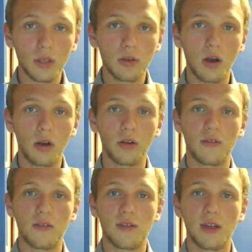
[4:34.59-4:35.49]

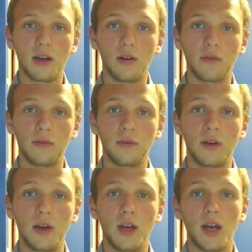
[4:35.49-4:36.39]
Congress itself
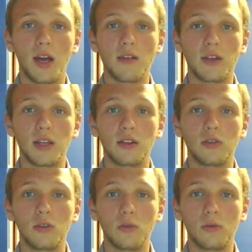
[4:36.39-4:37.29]
is needed
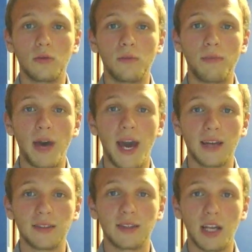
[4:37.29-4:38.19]
to
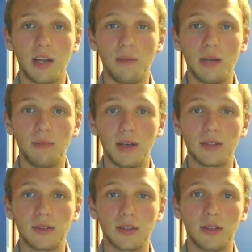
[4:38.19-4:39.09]
pass an
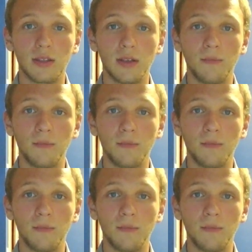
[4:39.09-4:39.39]
amendment.